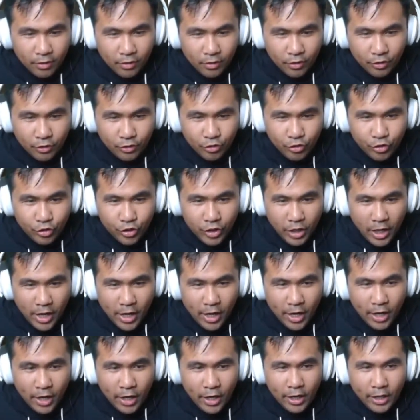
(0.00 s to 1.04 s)
the
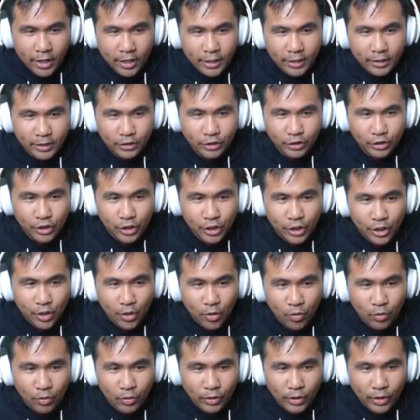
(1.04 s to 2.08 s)
chair is the
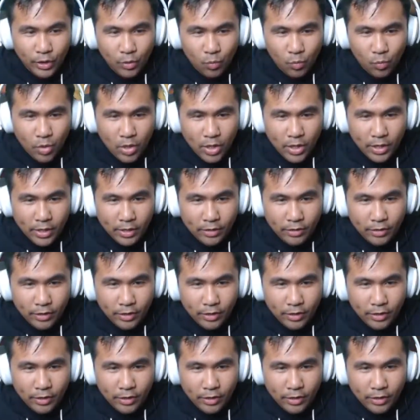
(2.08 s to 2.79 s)
only one